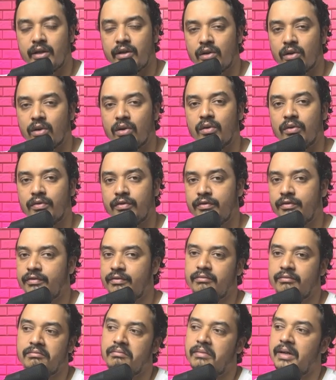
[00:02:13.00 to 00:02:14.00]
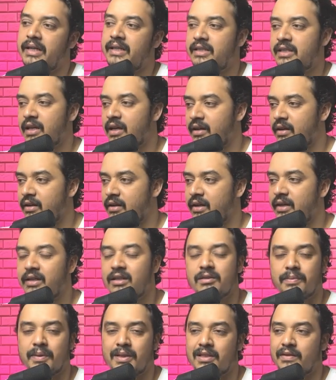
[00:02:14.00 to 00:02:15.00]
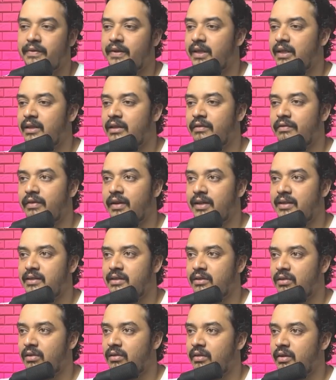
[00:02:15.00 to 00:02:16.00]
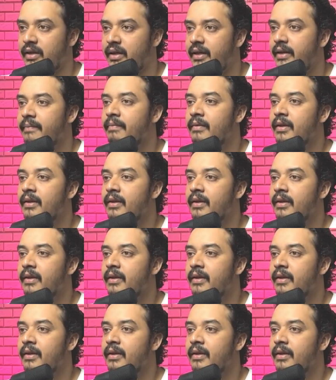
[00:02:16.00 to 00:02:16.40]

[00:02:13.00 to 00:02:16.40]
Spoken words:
of my channel, right? Specifically the files and all, right?